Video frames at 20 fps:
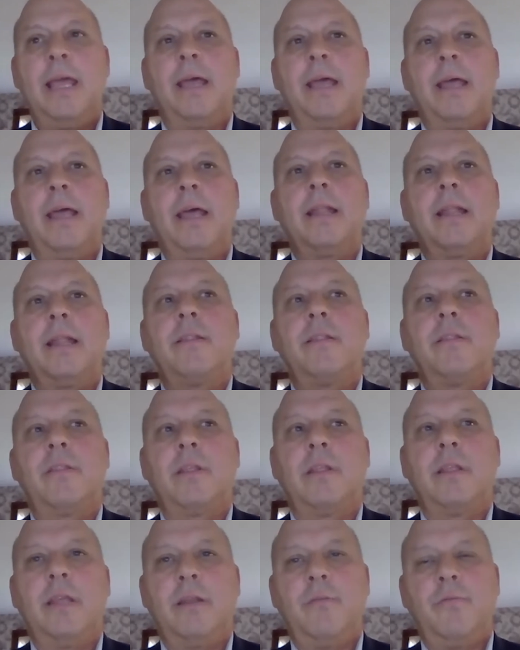And
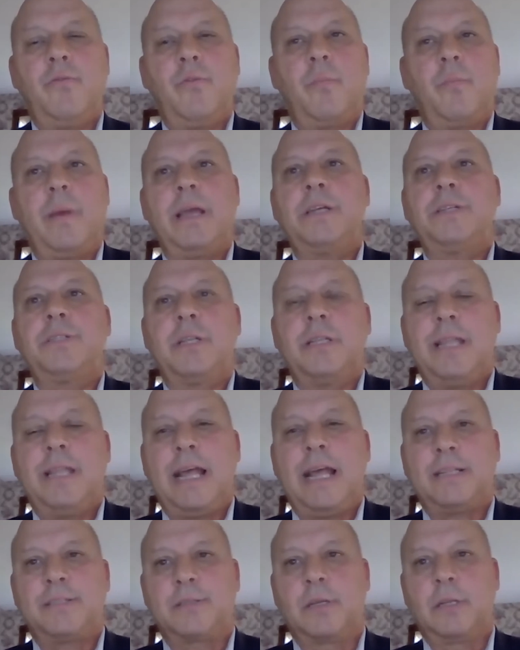the information
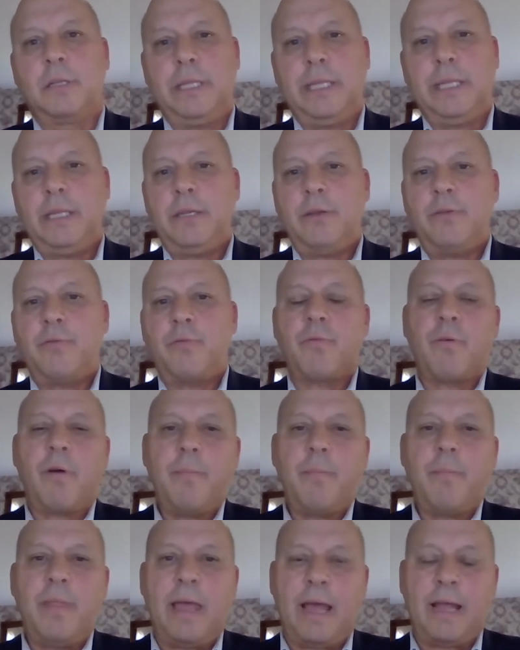that's gleaned
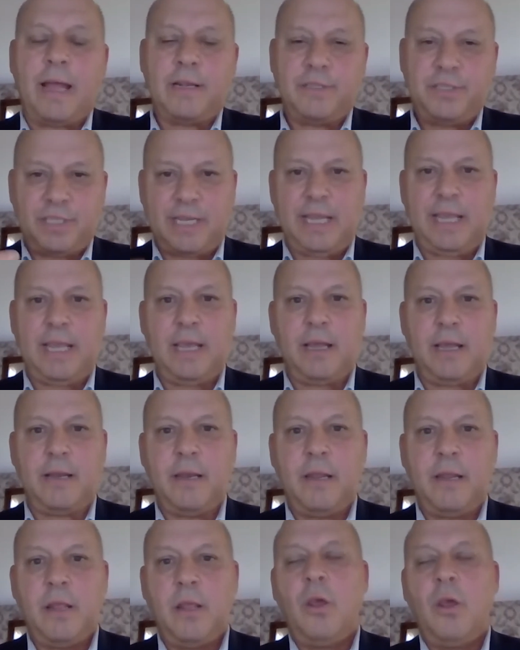from that
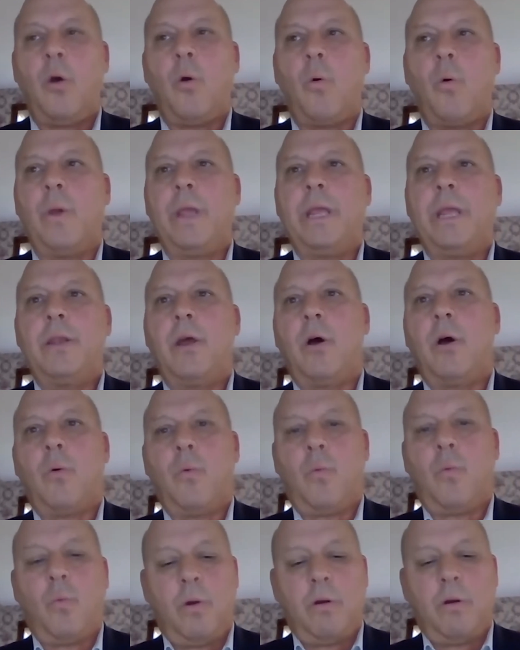scan, we
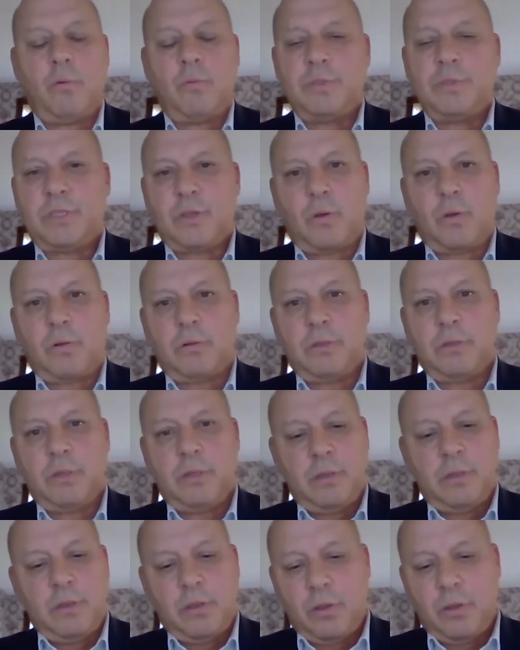know where it was sold,
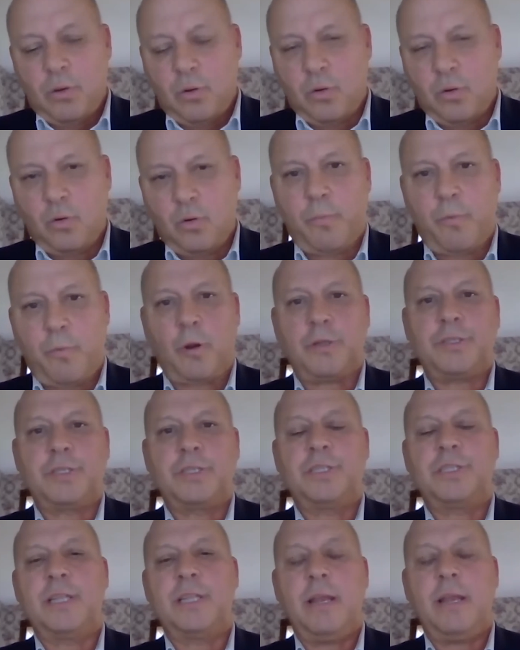who
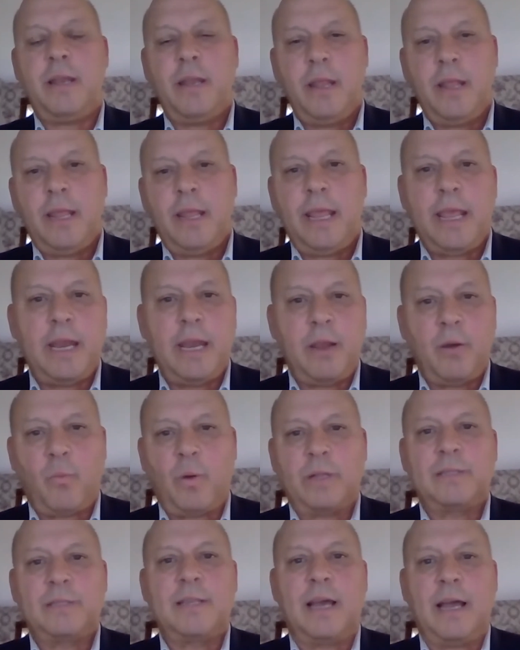purchased it, and at
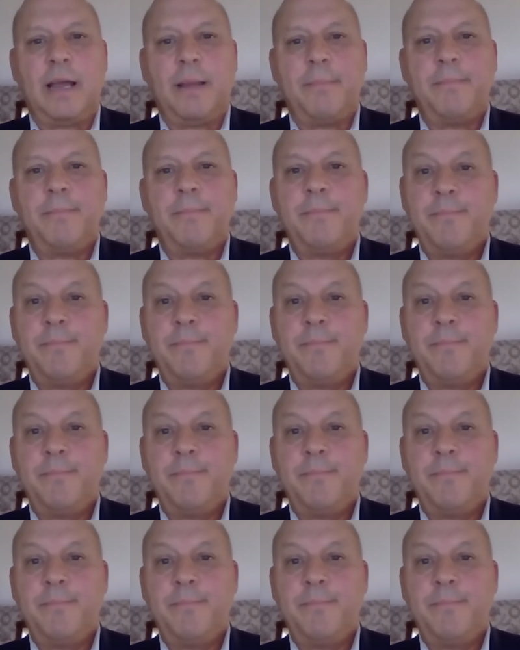what time.